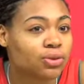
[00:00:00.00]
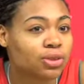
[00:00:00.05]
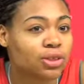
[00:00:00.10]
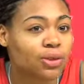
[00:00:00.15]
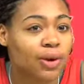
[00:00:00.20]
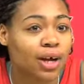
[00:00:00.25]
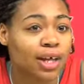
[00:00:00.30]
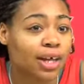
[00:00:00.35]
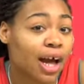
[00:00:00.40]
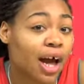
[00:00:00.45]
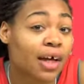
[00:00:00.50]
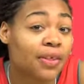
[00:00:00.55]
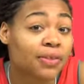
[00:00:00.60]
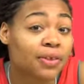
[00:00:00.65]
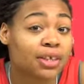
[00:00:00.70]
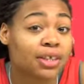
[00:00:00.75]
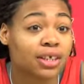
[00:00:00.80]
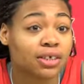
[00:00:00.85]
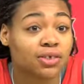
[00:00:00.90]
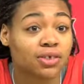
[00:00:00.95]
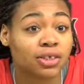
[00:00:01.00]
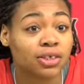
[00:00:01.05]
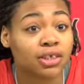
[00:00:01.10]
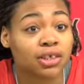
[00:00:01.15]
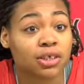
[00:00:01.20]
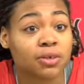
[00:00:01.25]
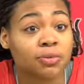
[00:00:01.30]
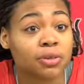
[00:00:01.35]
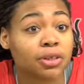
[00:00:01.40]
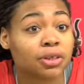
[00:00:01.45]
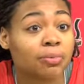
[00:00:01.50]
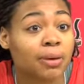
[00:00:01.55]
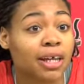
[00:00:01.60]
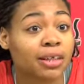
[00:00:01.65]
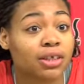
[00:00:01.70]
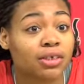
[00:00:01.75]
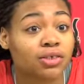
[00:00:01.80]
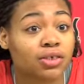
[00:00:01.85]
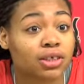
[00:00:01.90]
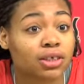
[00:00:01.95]
So I, I think that she deserves the
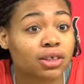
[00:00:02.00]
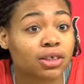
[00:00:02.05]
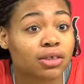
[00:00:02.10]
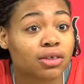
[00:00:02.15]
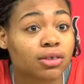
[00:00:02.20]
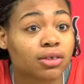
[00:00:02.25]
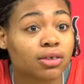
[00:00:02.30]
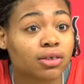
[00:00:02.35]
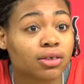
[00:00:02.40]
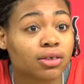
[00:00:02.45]
spot that she's in.